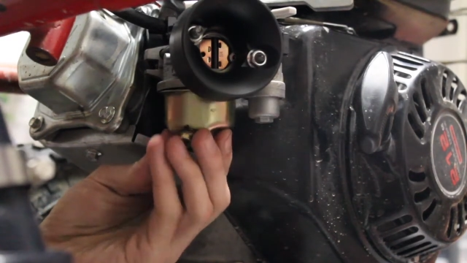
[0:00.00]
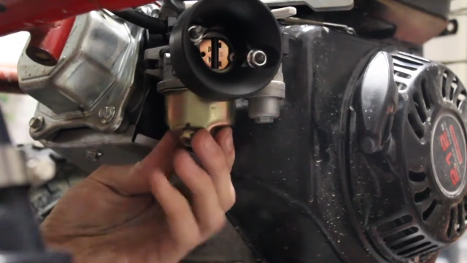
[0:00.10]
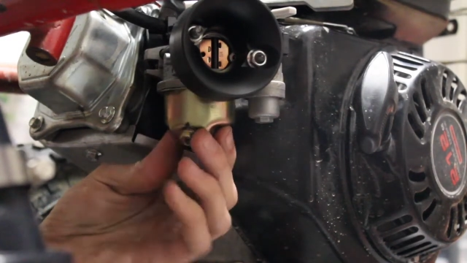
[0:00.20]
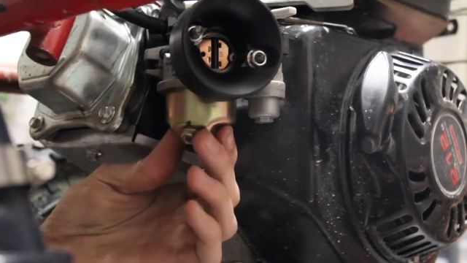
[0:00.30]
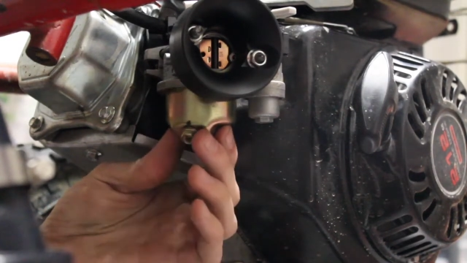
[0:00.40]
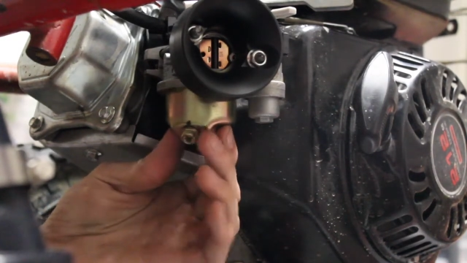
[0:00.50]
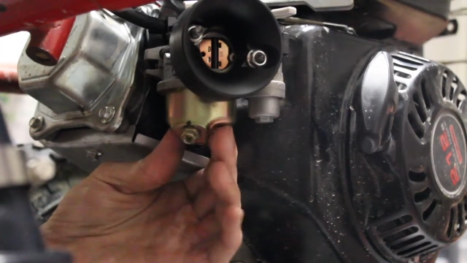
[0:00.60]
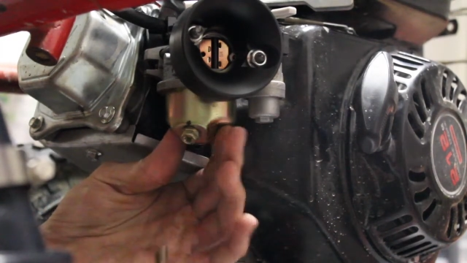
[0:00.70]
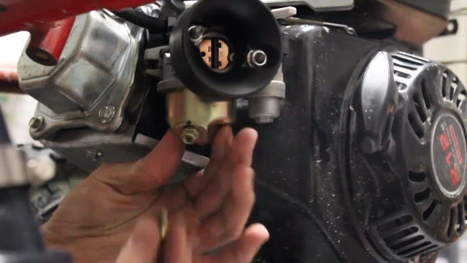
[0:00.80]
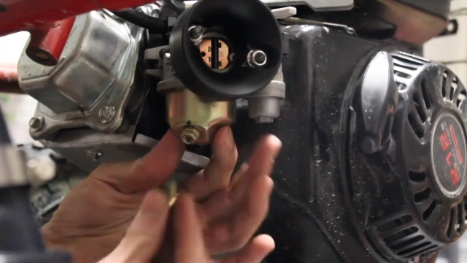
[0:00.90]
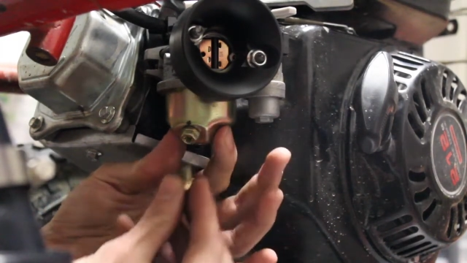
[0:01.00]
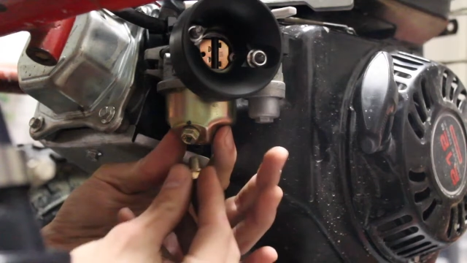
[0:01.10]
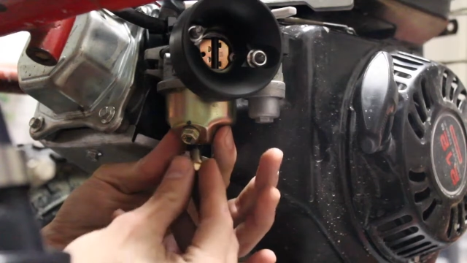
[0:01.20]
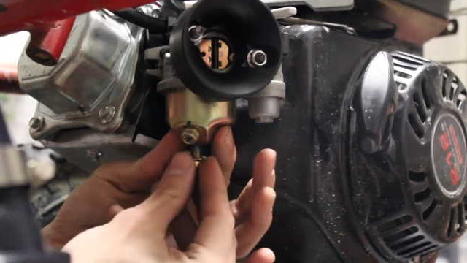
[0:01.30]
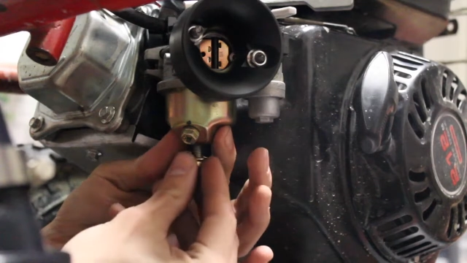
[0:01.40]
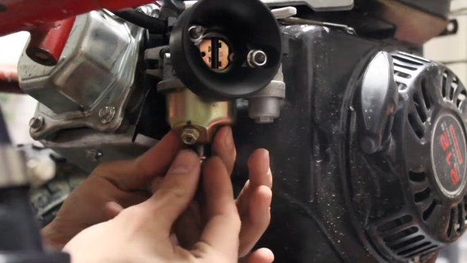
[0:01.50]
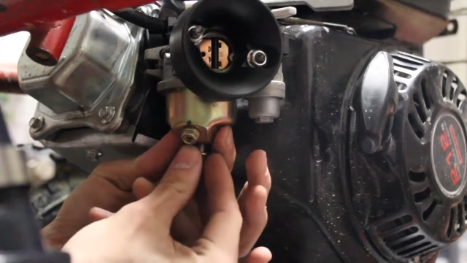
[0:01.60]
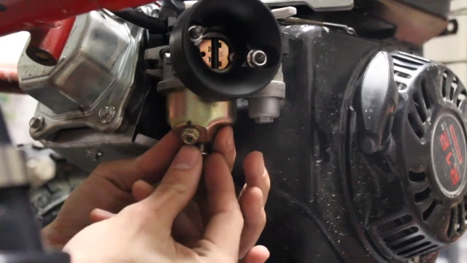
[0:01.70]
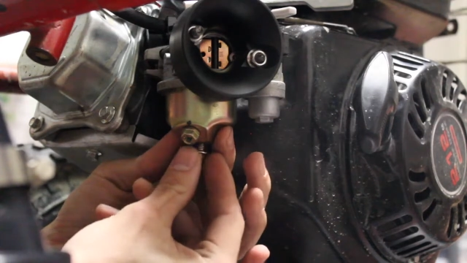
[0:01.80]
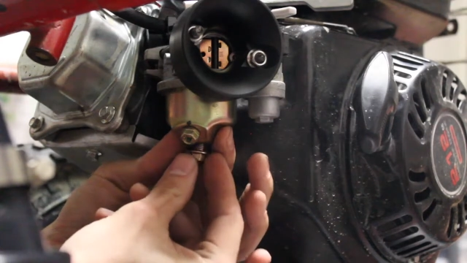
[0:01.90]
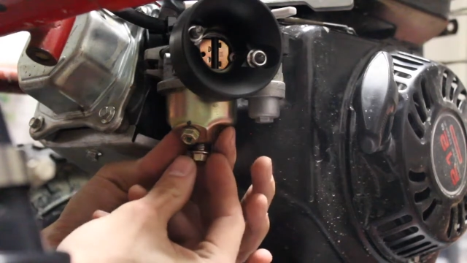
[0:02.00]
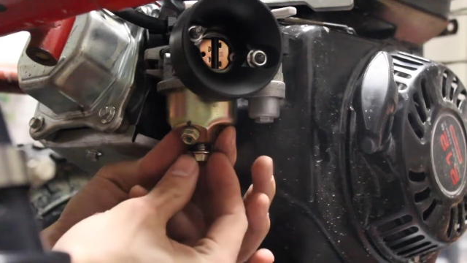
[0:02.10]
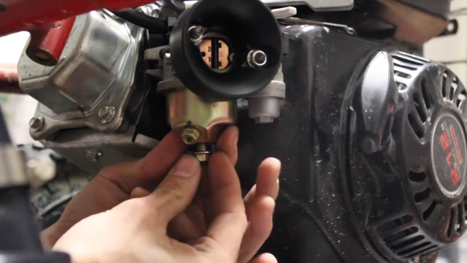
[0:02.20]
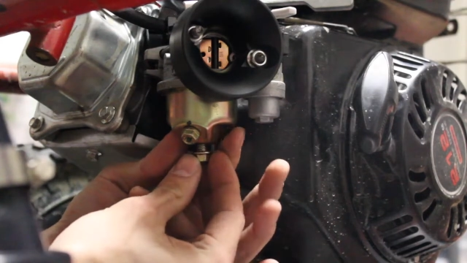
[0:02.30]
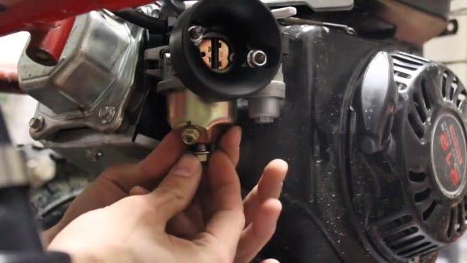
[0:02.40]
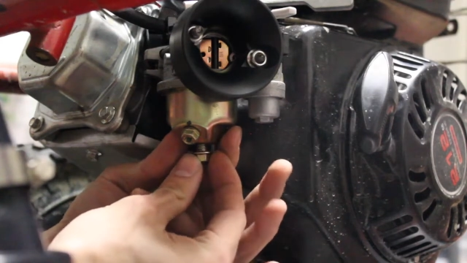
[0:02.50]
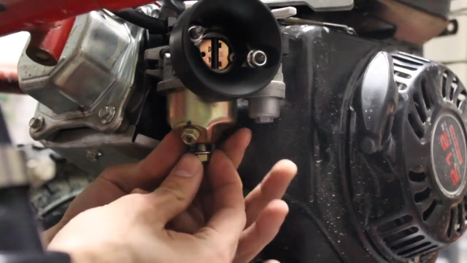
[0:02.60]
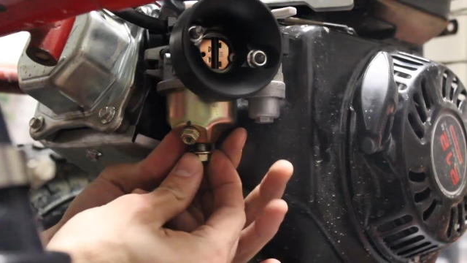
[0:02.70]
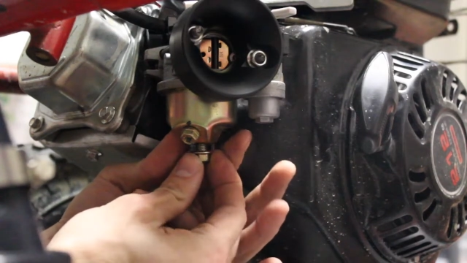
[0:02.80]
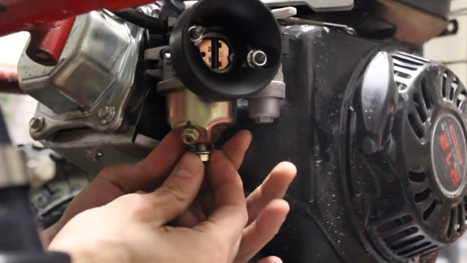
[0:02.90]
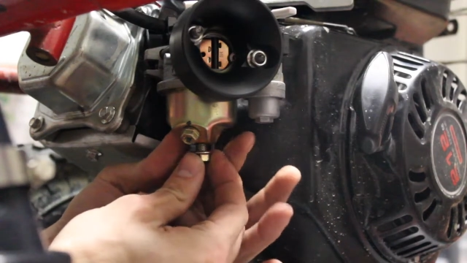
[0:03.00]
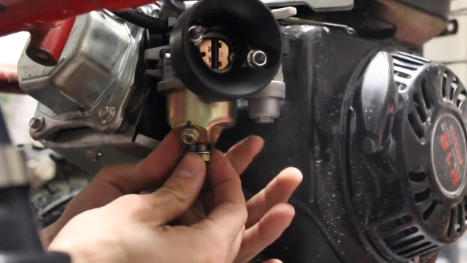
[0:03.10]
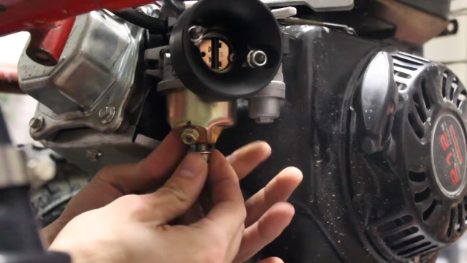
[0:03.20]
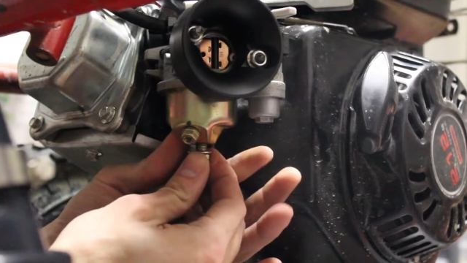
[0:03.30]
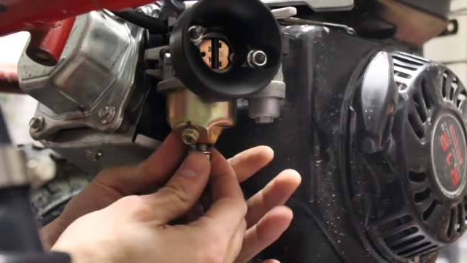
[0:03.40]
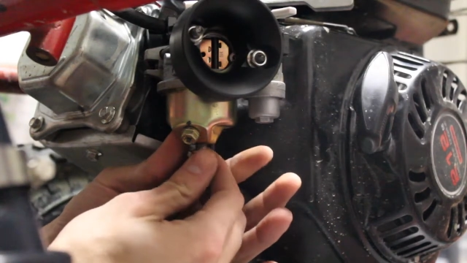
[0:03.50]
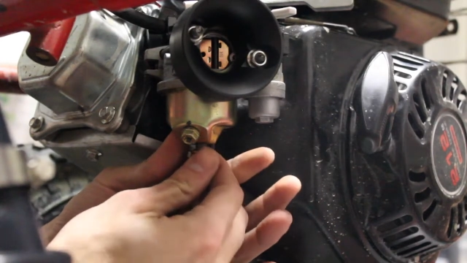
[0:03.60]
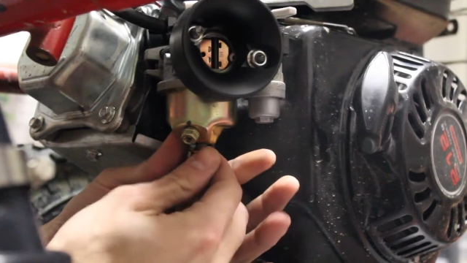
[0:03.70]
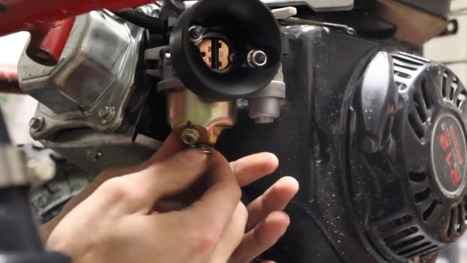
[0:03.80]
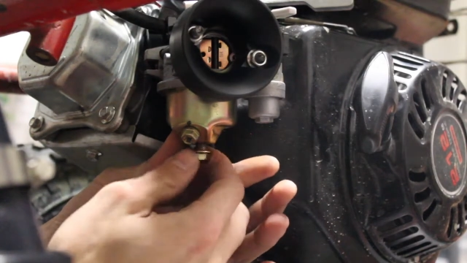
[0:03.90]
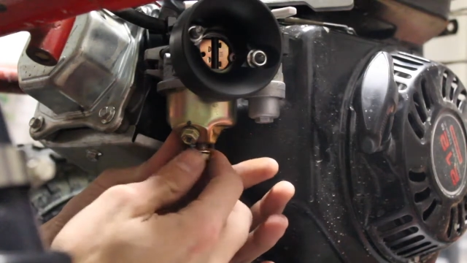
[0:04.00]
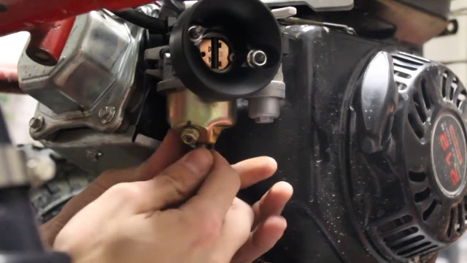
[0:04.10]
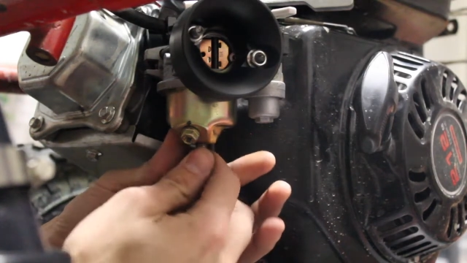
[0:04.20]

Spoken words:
(no speaker visible)